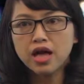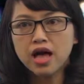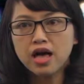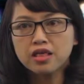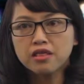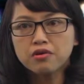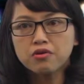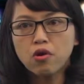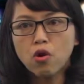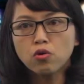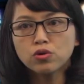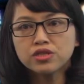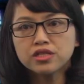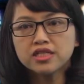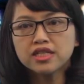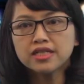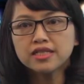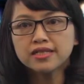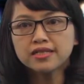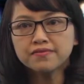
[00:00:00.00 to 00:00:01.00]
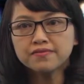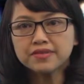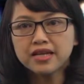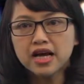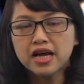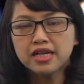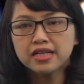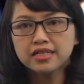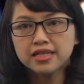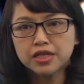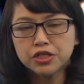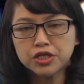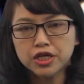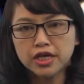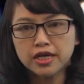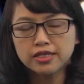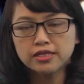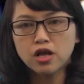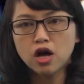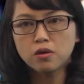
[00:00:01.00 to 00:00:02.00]
other alternatives such
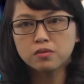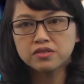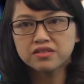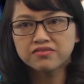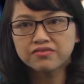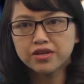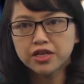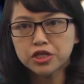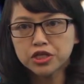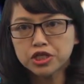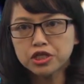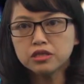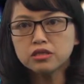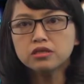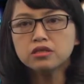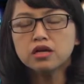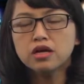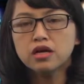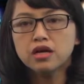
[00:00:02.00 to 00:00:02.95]
as observation,